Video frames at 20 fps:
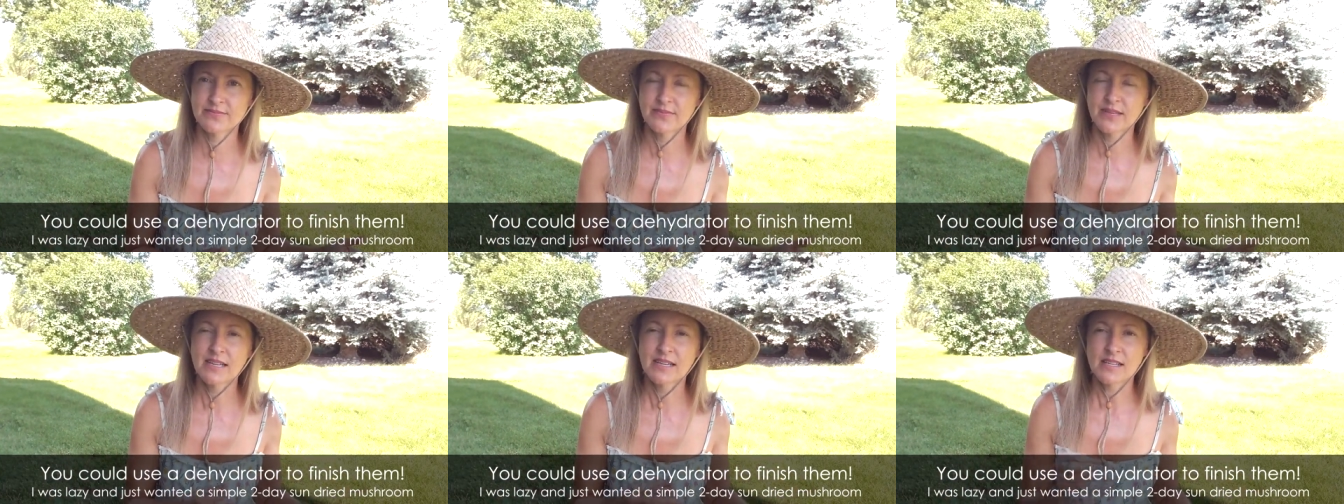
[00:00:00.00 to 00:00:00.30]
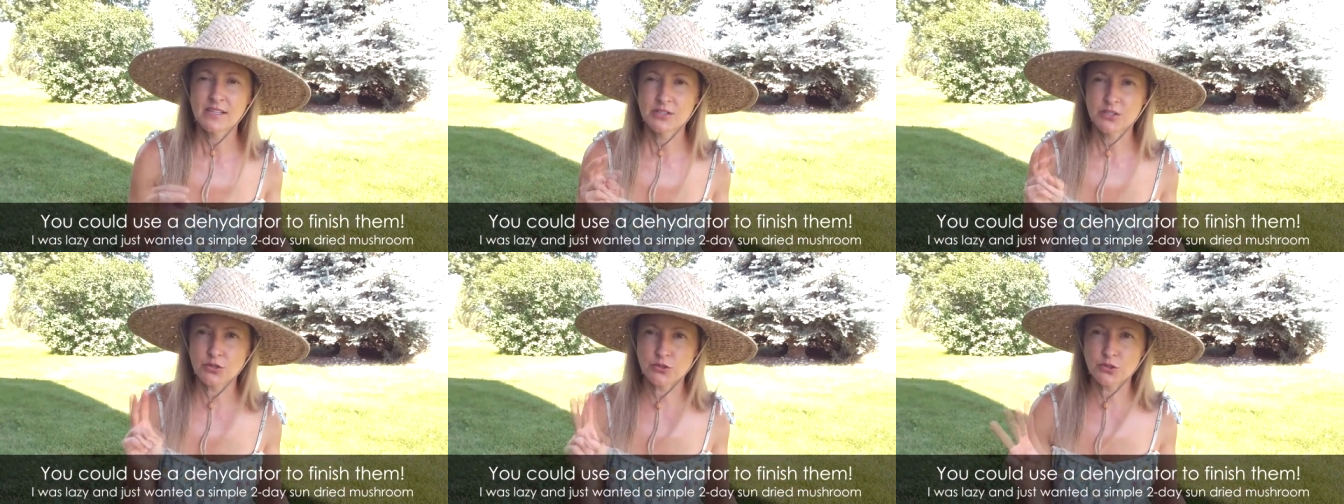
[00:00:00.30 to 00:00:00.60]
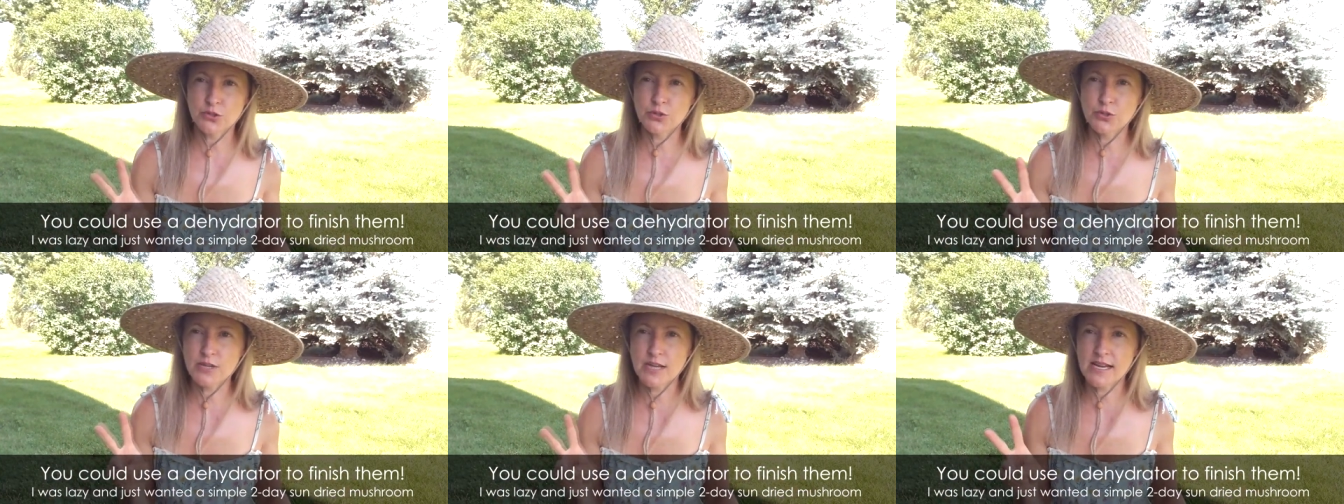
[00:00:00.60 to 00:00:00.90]
So
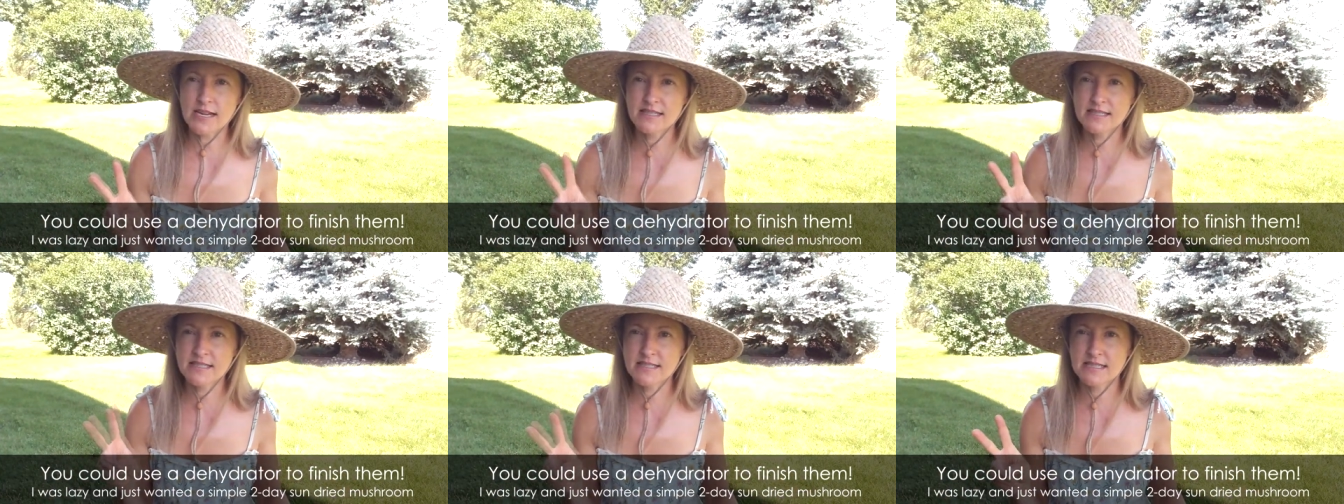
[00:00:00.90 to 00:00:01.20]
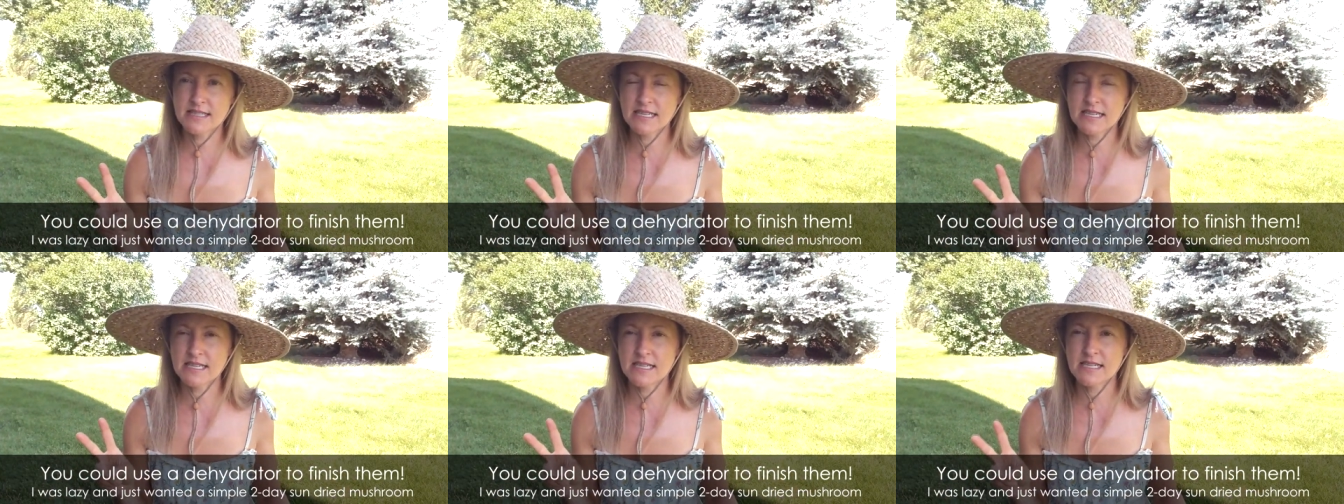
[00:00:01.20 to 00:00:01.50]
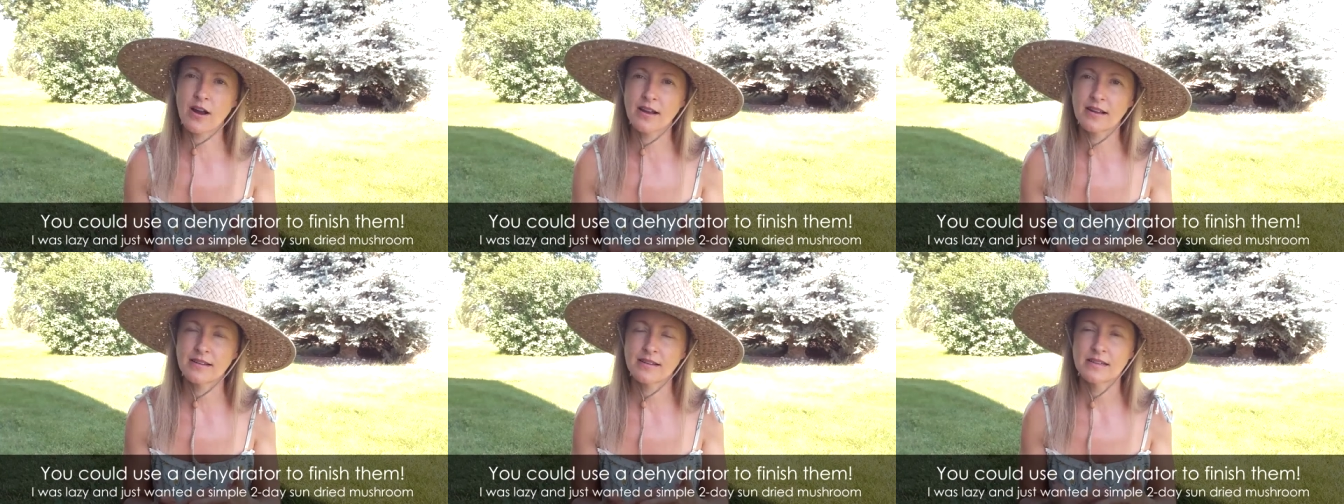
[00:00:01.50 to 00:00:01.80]
two days is the
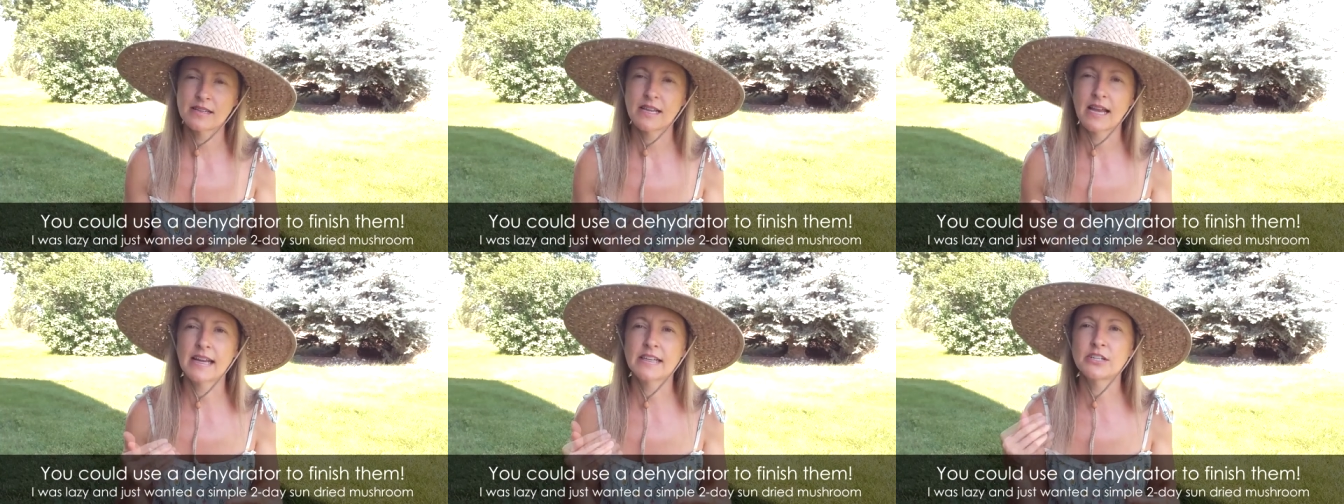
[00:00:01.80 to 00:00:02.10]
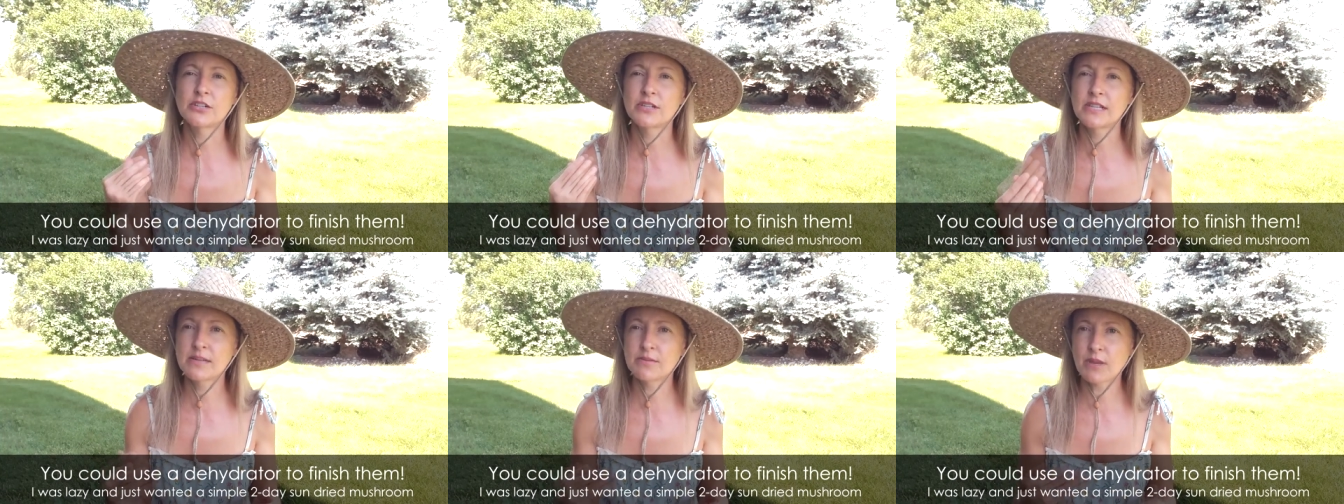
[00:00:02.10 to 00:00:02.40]
key and you need